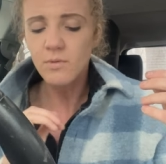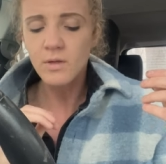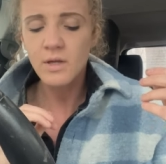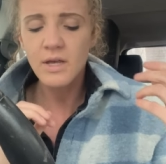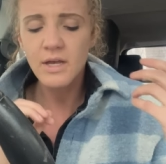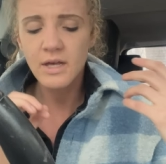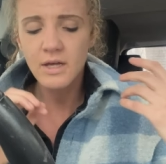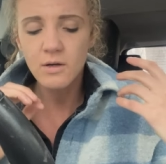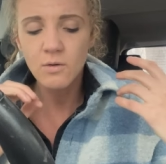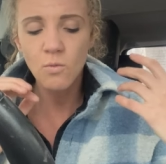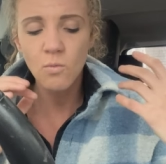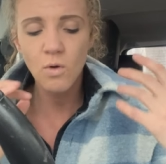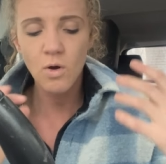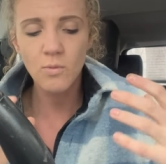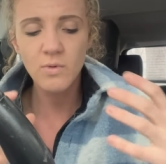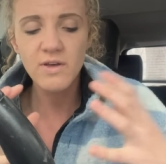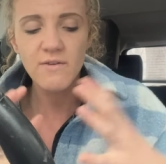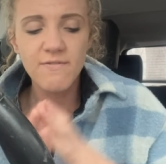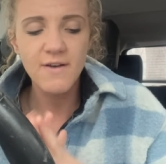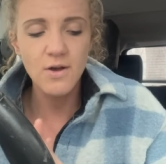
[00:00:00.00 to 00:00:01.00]
And
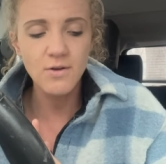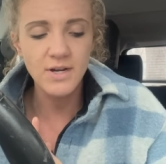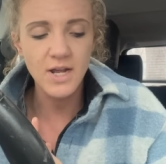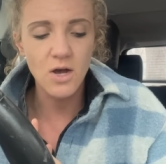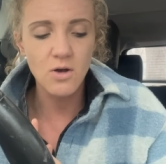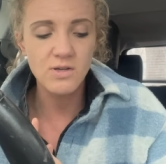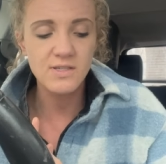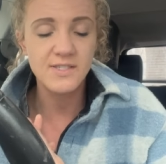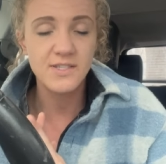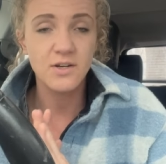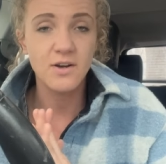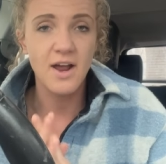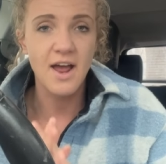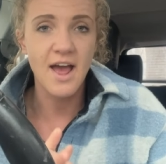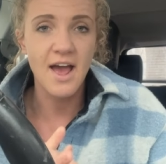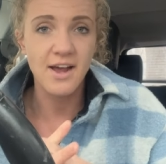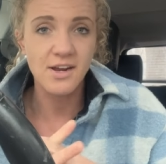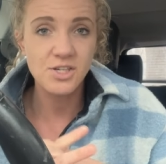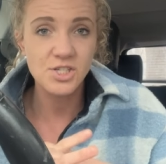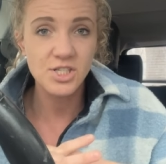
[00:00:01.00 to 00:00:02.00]
what we found out is they're
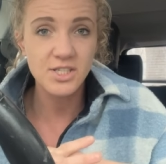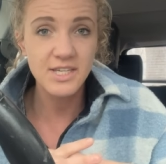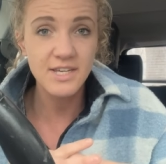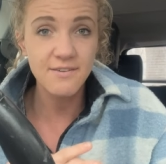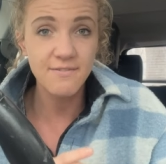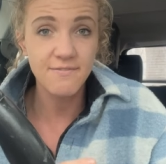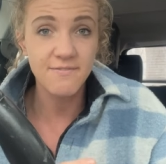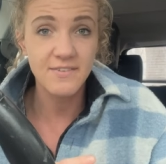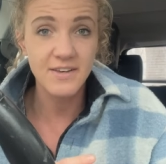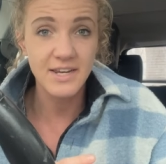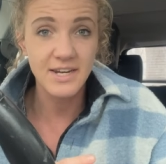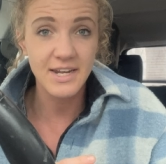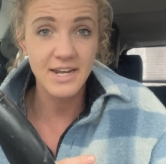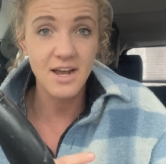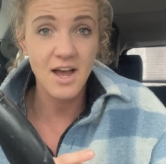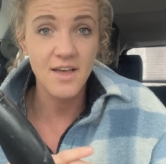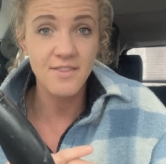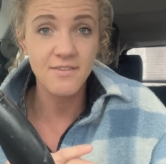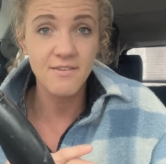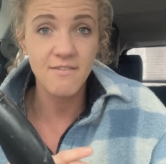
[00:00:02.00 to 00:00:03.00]
actually feeding
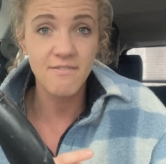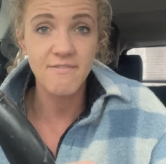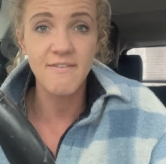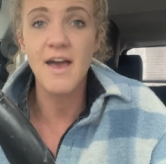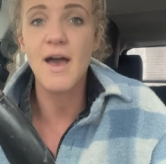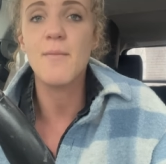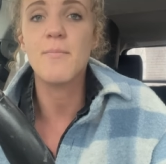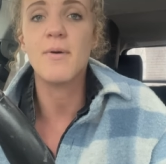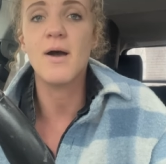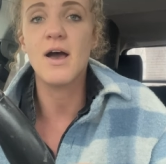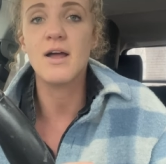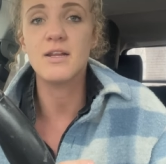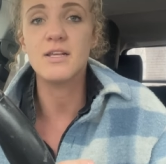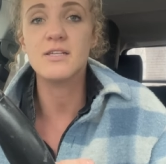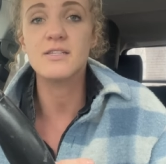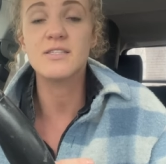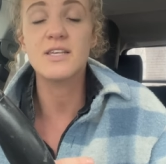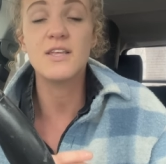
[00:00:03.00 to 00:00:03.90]
on the fat bodies.